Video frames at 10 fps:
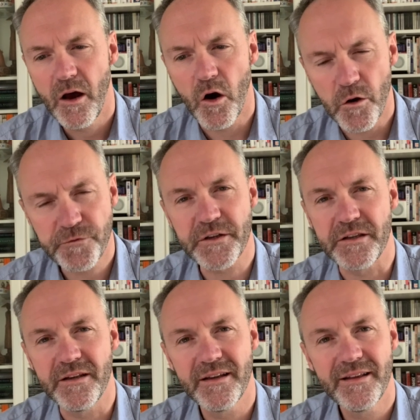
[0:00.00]

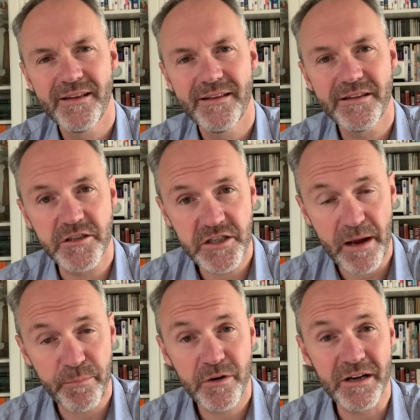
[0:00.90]
Often the
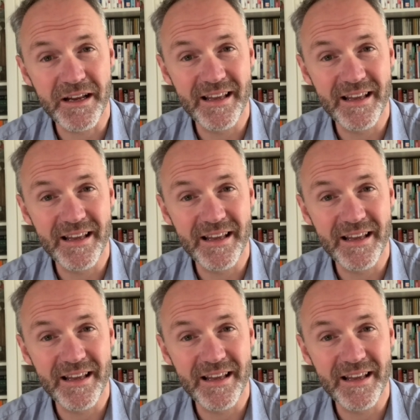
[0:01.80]
shepherd